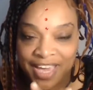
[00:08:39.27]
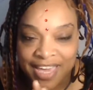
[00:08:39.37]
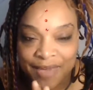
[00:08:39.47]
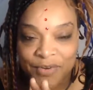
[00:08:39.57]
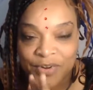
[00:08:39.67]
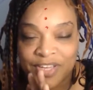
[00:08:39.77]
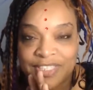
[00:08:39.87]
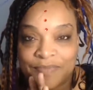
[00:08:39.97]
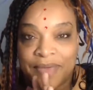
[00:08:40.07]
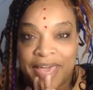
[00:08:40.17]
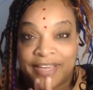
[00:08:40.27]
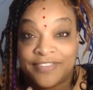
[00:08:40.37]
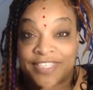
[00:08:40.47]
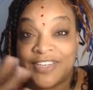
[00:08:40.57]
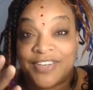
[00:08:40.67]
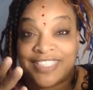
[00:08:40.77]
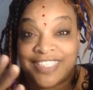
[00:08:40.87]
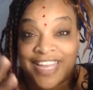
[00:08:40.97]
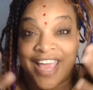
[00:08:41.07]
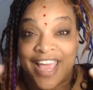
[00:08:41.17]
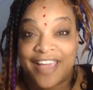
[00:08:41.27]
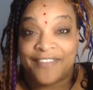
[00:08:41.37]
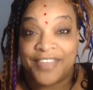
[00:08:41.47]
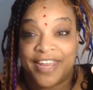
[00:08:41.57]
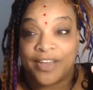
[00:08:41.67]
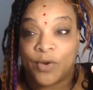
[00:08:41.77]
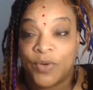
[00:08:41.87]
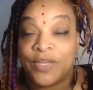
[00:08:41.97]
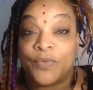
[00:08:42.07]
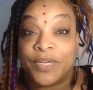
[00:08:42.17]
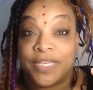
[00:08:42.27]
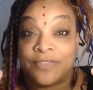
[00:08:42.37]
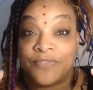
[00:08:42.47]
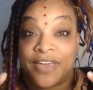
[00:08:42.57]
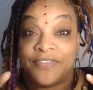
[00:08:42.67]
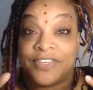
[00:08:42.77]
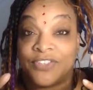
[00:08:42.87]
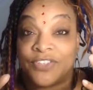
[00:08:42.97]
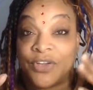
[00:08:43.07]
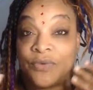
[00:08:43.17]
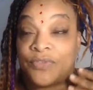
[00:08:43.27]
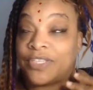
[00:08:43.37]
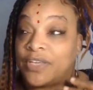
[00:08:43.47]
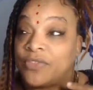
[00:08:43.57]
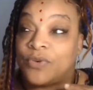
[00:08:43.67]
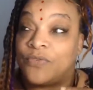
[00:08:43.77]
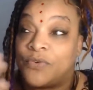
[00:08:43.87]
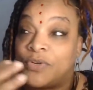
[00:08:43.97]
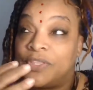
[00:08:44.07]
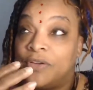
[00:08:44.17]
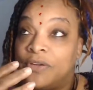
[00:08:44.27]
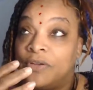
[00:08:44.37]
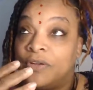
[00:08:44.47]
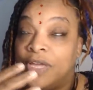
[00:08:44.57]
I came across the pack of cigarettes that I have that I quit with 5 years ago. There's like 3 or 4 in there.